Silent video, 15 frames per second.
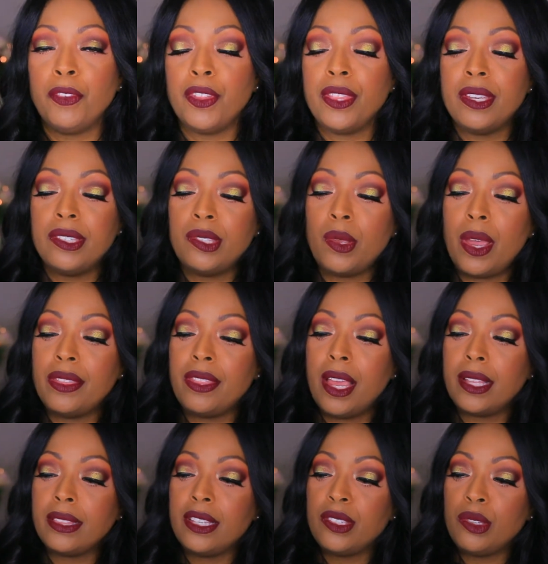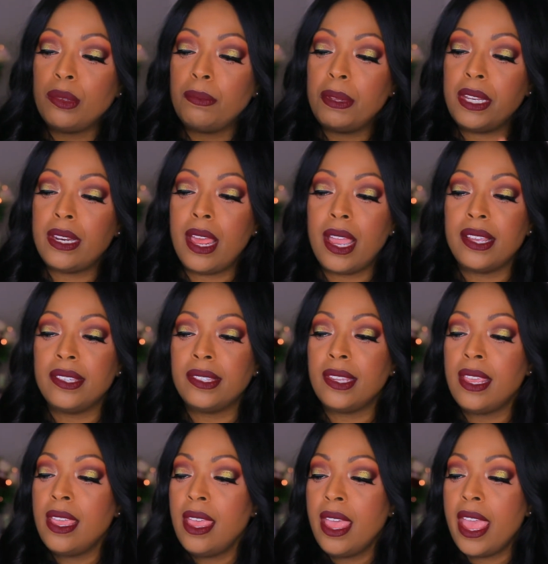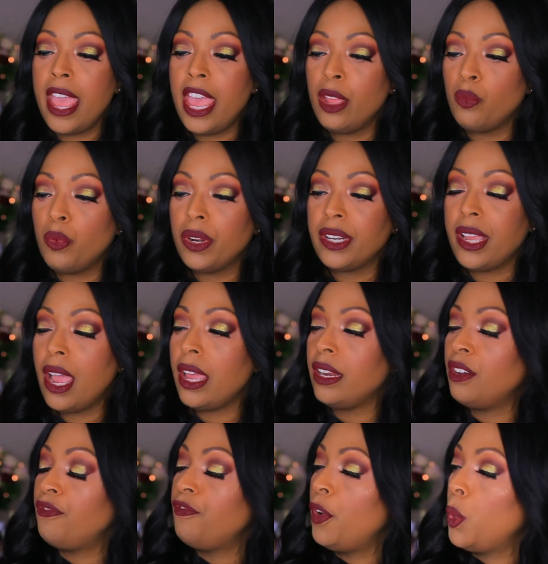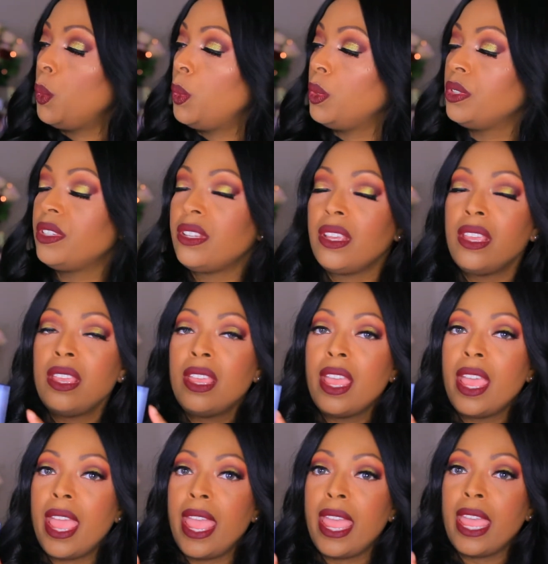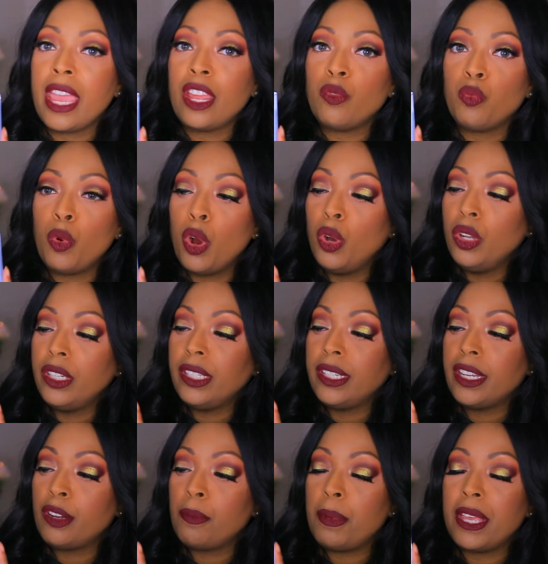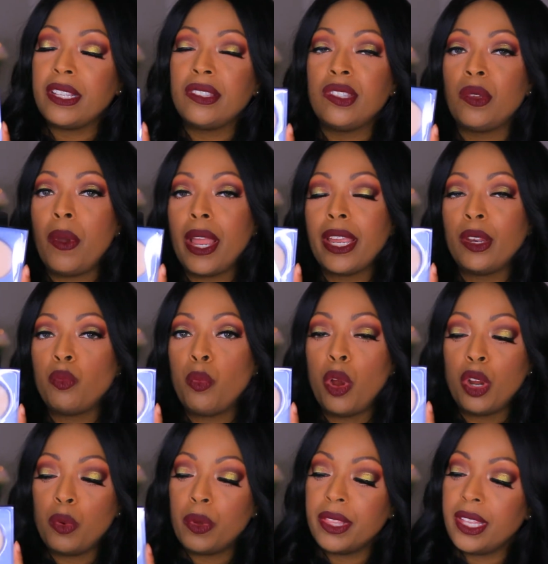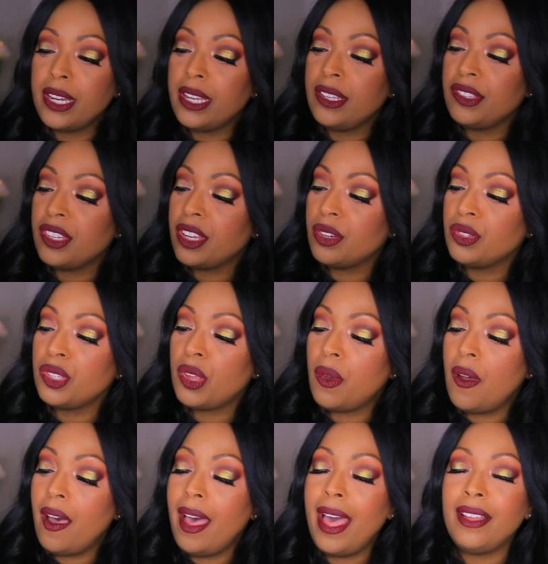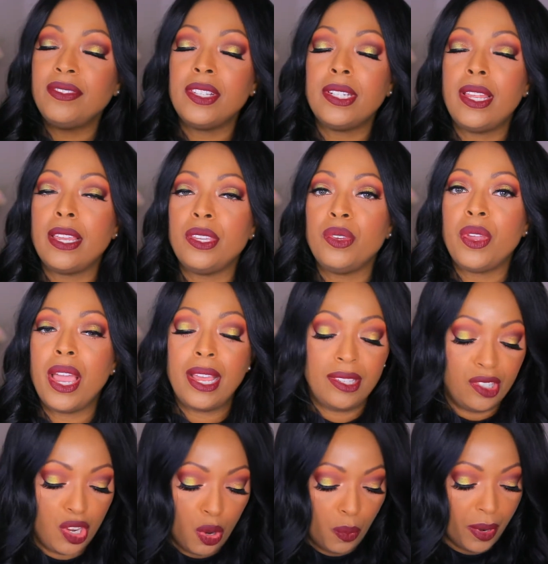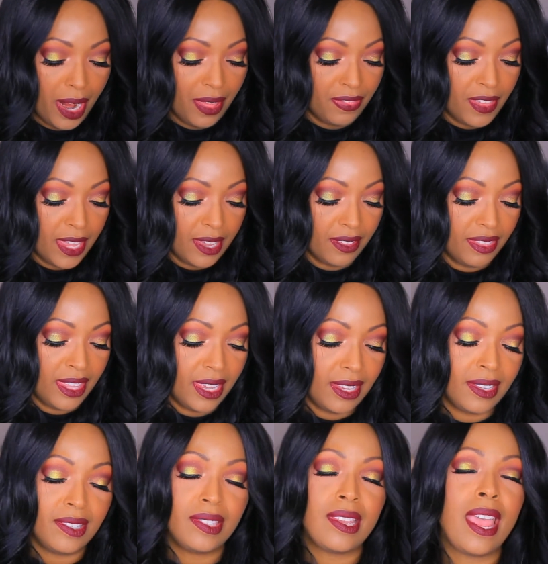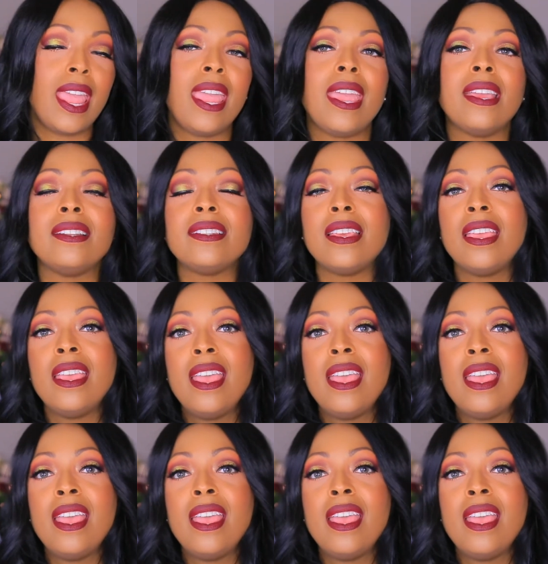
for this. So I thought this would be nice and would kind of fold and roll a little bit so I could work with it easier. So I'll have to let you guys know what I think of these. And